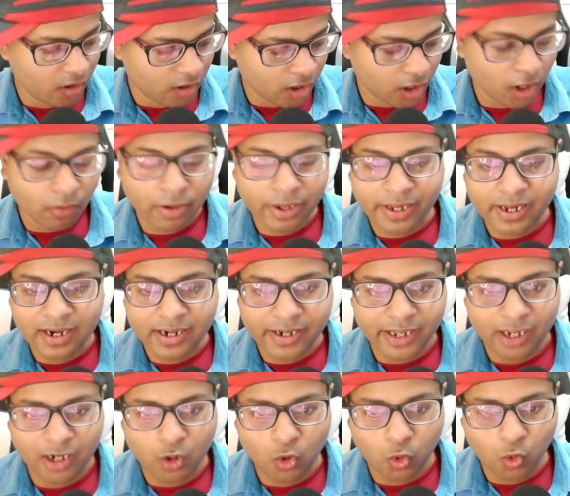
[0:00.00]
Now I can
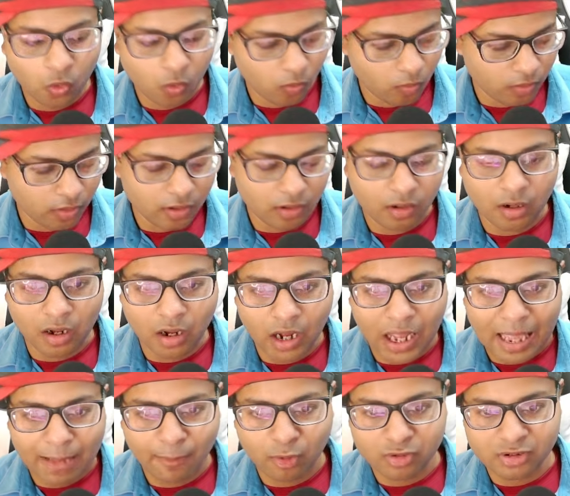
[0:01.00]
tell you
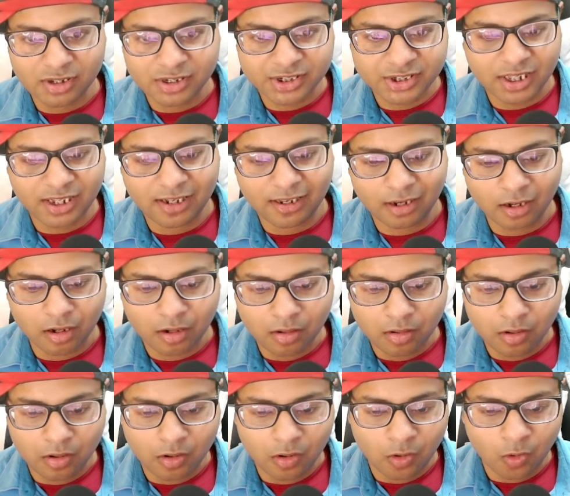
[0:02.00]
about the skill.
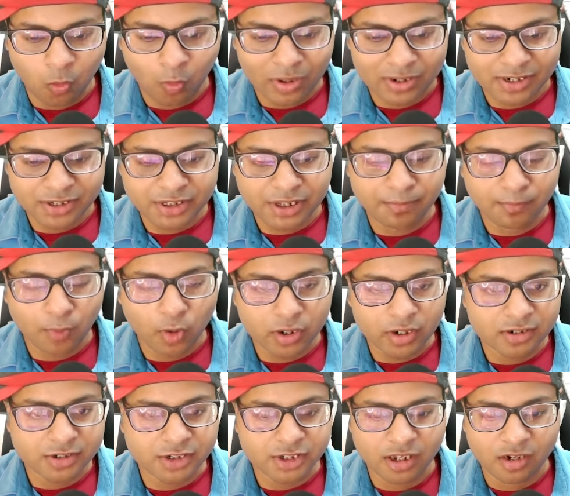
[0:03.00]
What is
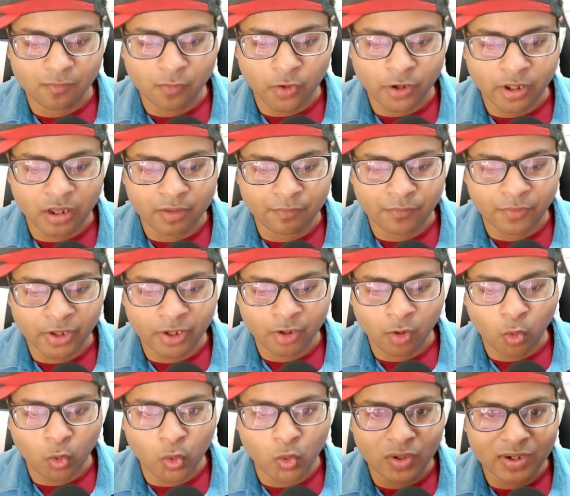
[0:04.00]
important skill for every
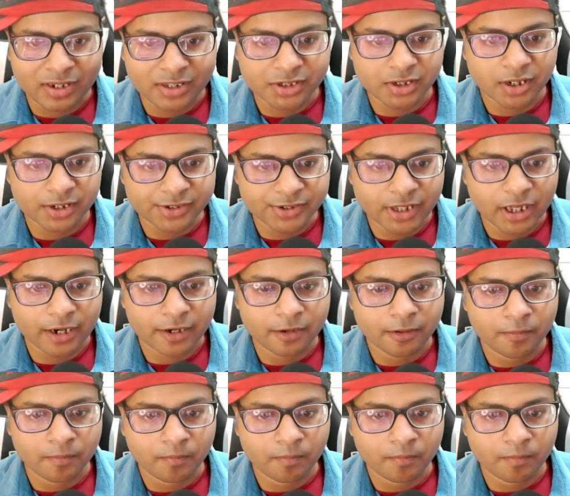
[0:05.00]
hero? We will discuss that.